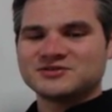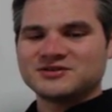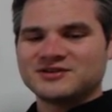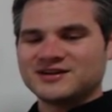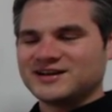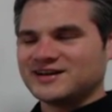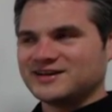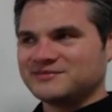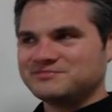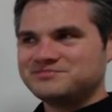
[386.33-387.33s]

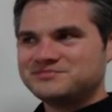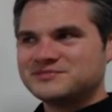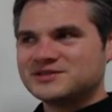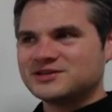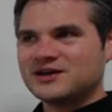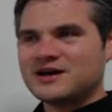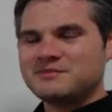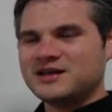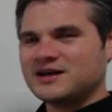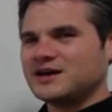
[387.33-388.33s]
or so I
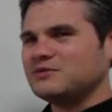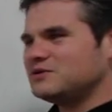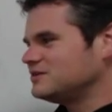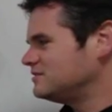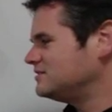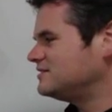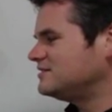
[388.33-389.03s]
mean I would